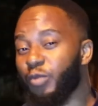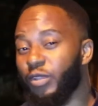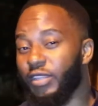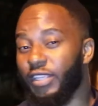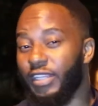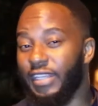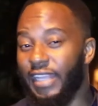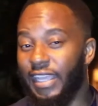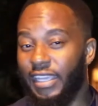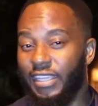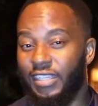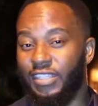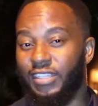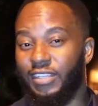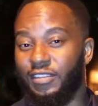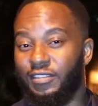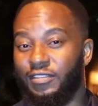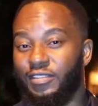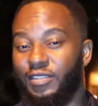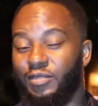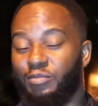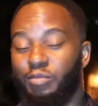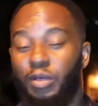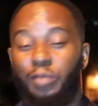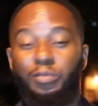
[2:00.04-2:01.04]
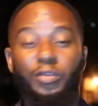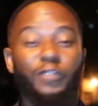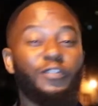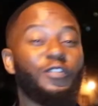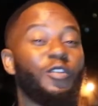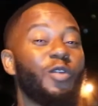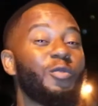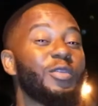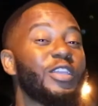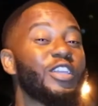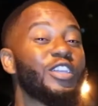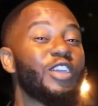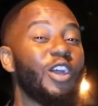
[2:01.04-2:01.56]
with the negatives, but
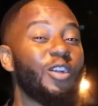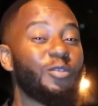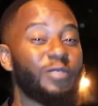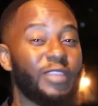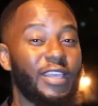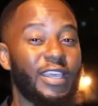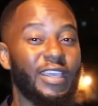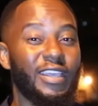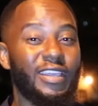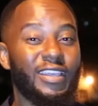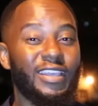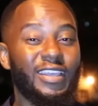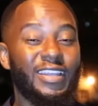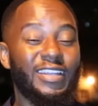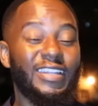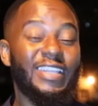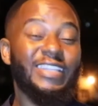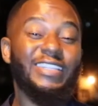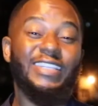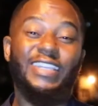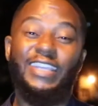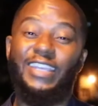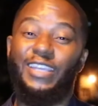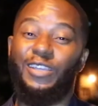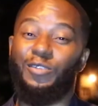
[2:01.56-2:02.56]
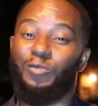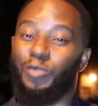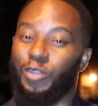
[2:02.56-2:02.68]
before we go there, let's hear